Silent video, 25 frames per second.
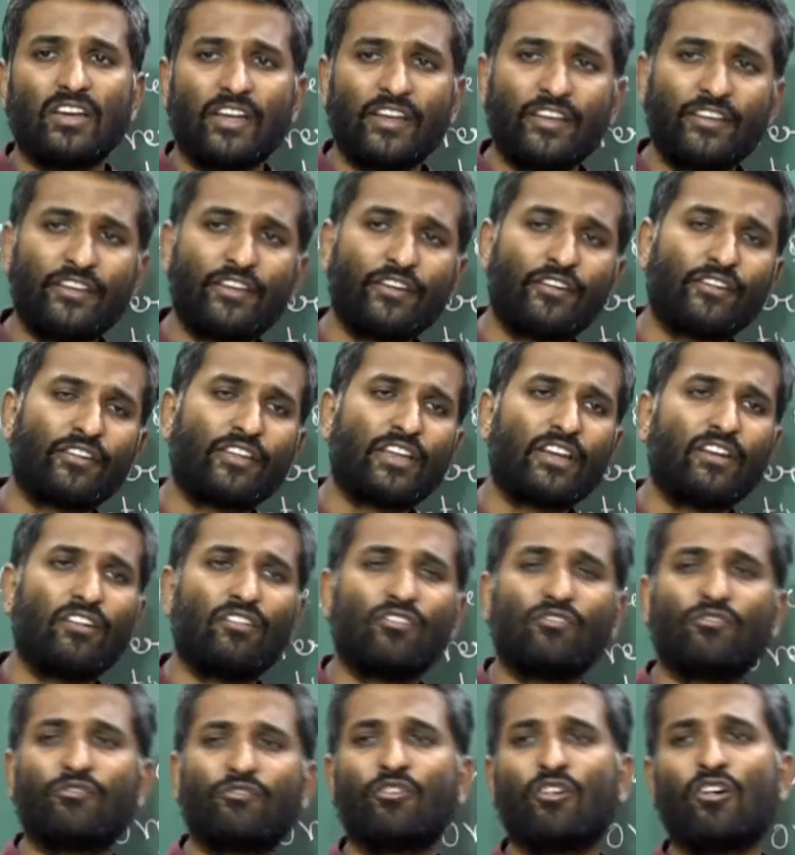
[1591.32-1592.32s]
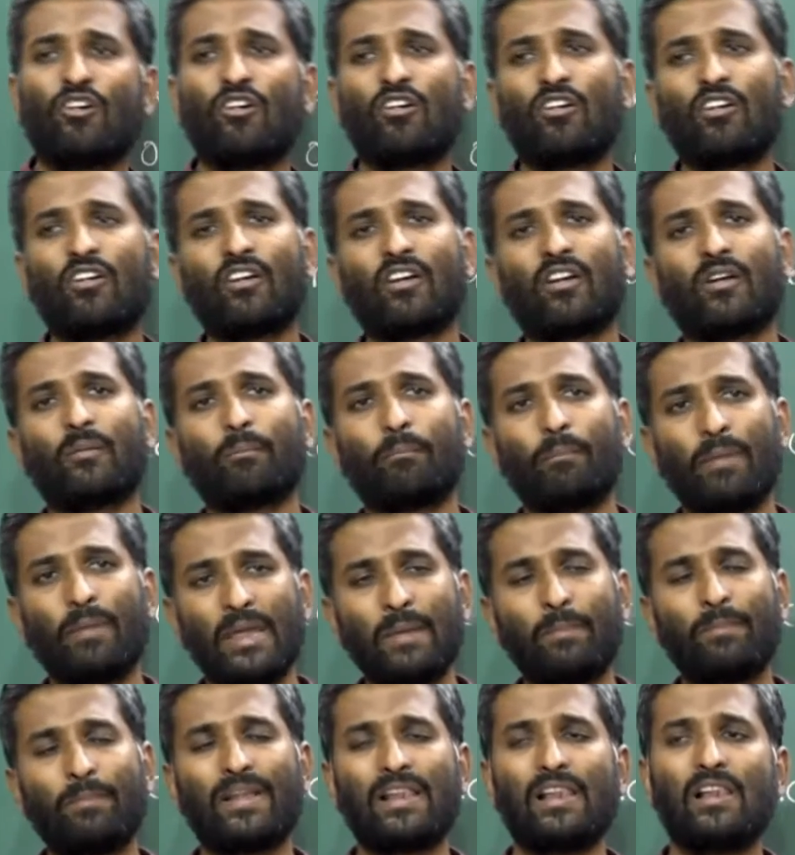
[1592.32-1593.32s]
intuitive for
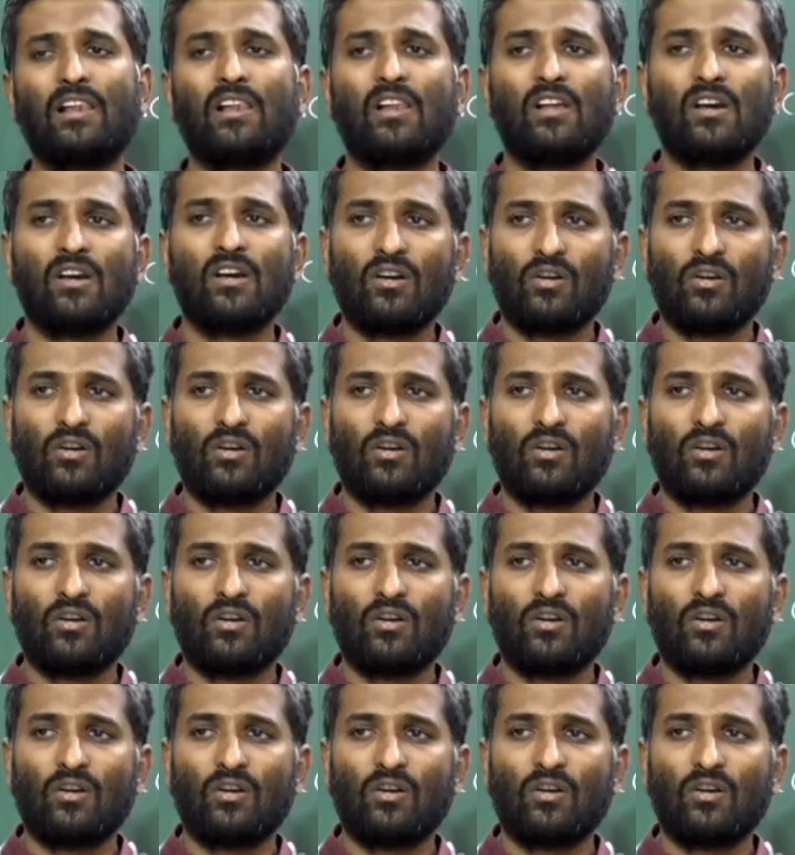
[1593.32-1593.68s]
people